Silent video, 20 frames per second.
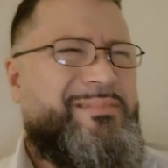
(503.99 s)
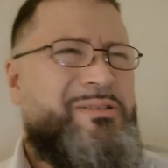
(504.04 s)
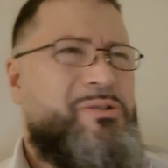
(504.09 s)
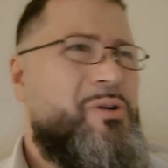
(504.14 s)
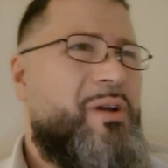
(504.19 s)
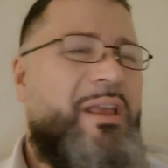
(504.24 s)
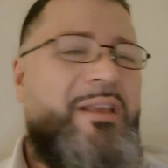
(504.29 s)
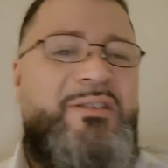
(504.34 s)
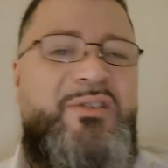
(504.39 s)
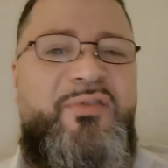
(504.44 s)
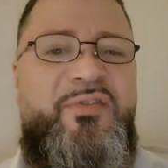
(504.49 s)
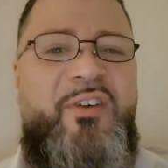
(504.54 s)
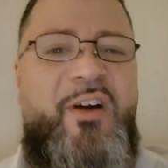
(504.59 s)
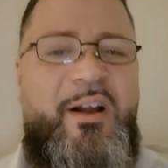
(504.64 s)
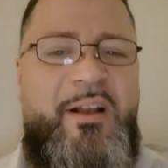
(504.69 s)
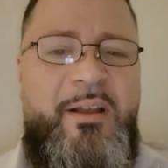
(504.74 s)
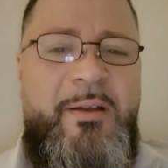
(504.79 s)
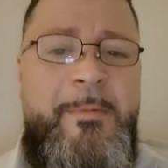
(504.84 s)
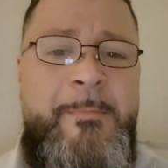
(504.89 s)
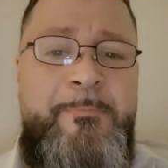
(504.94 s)
Who gives a
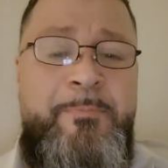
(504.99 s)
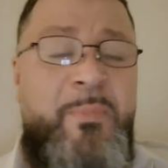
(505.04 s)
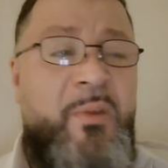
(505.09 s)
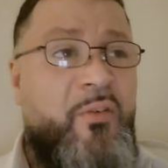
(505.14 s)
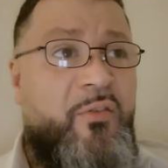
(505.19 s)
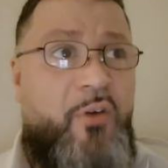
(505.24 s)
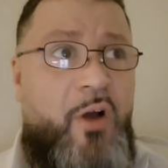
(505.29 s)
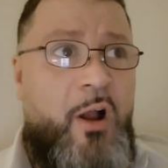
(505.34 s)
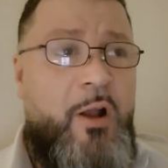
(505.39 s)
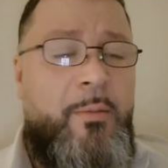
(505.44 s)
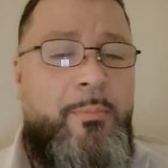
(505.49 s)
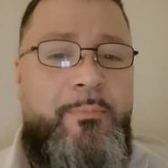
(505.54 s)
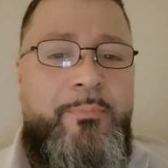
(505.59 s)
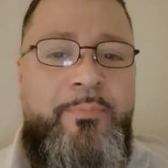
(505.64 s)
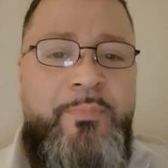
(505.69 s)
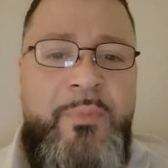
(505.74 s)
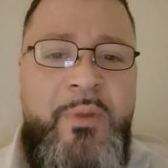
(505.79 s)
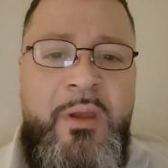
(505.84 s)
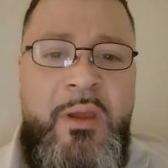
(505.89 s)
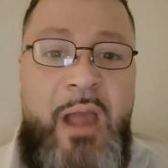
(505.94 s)
fuck? Fuck
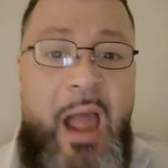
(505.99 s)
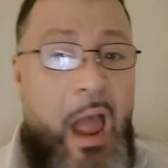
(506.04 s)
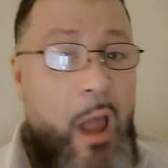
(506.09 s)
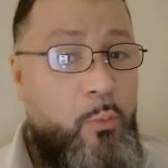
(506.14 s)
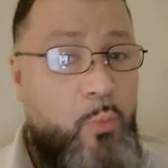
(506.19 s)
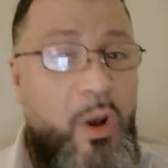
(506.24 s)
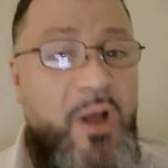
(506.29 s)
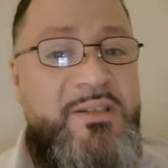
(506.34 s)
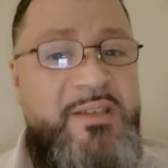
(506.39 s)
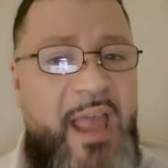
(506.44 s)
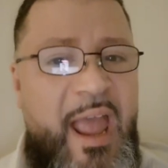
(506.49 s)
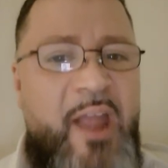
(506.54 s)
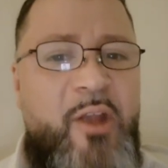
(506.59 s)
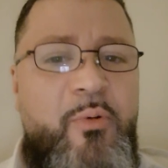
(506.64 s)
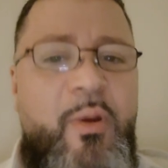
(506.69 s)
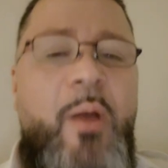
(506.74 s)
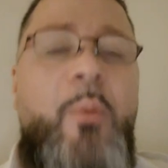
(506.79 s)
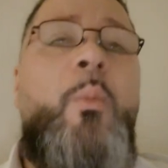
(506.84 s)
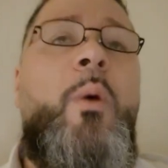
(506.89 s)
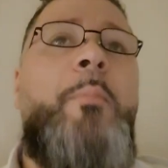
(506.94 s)
them. I was
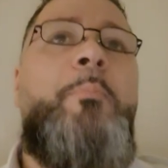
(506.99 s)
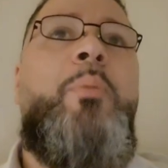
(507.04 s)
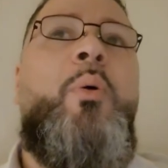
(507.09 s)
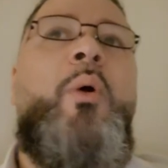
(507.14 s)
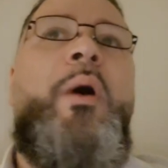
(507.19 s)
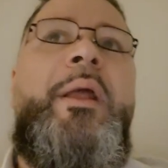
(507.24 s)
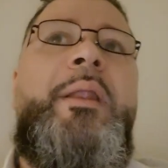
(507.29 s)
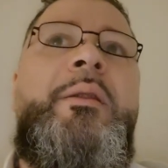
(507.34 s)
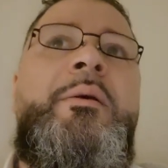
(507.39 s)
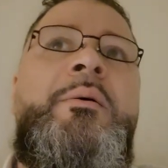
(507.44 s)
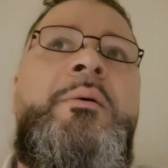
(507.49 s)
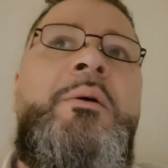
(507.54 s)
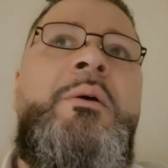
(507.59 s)
angry at one point.